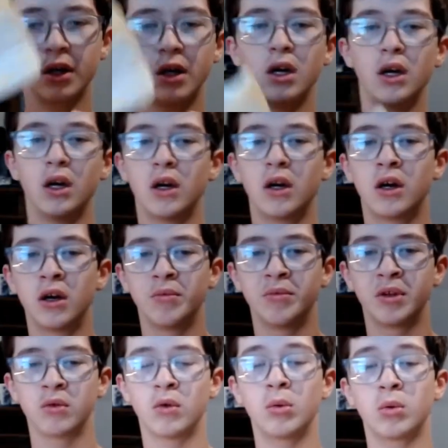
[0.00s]
The
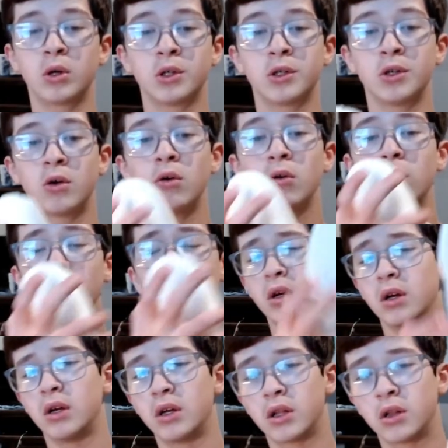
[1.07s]
rubber sole
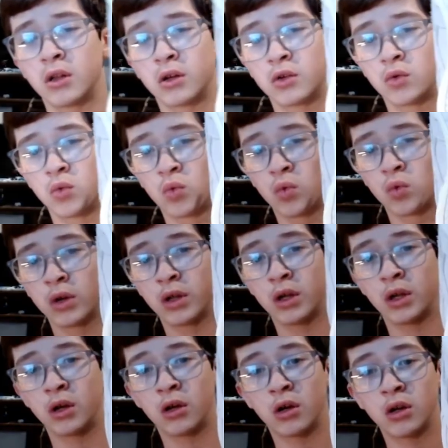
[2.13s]
looks really
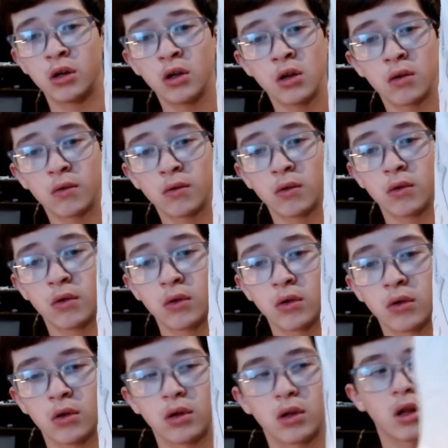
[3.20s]
good,
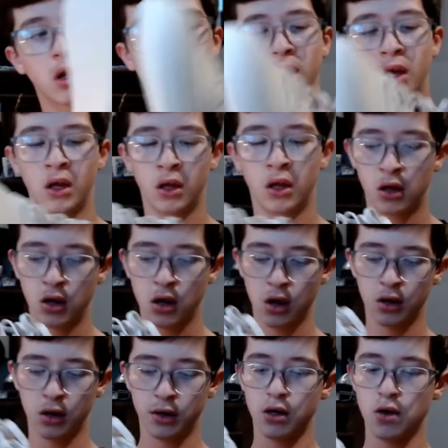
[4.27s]
and
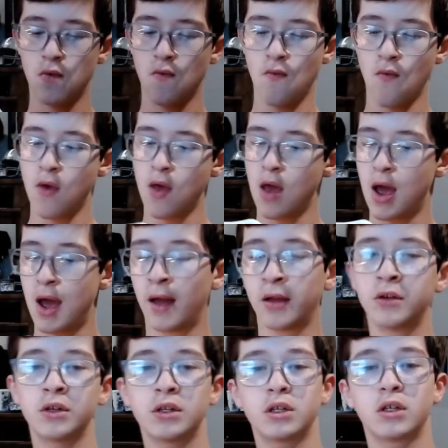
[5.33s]

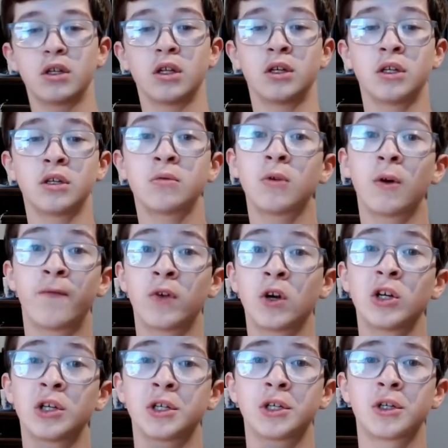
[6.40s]
this is the
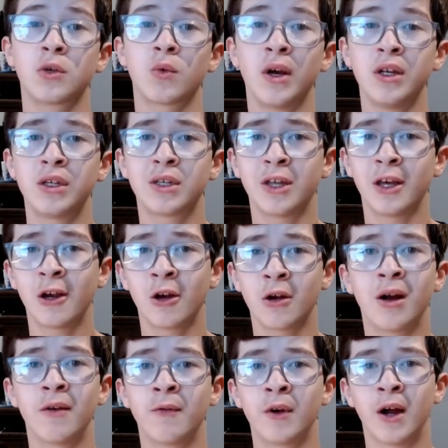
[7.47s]
first suede sneaker I
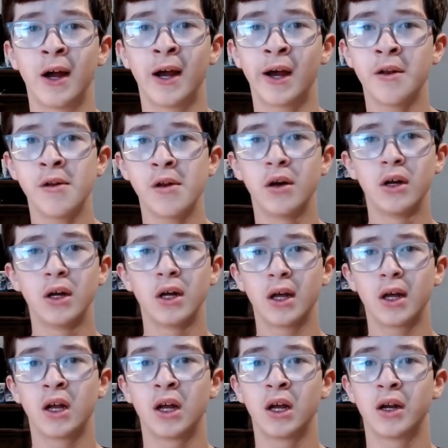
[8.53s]
ever had,
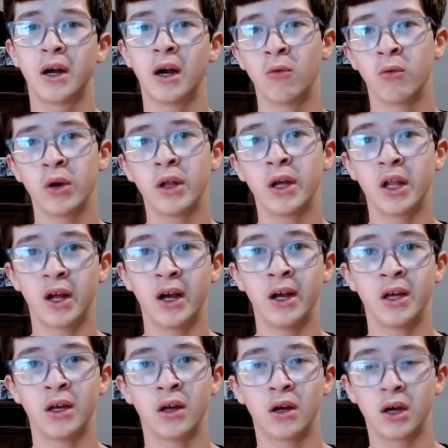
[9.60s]
and I really like
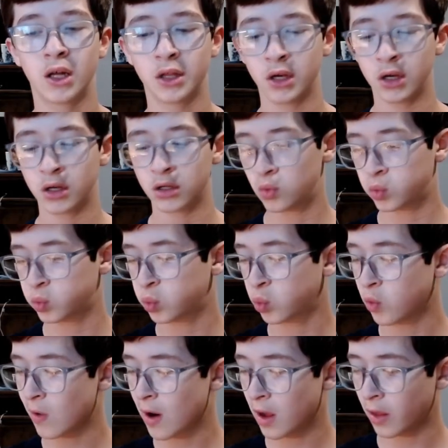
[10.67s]
it. I think it's
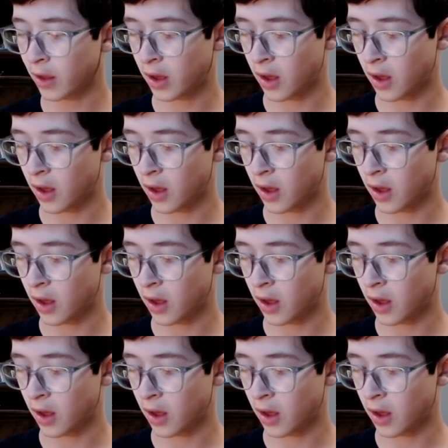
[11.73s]
really,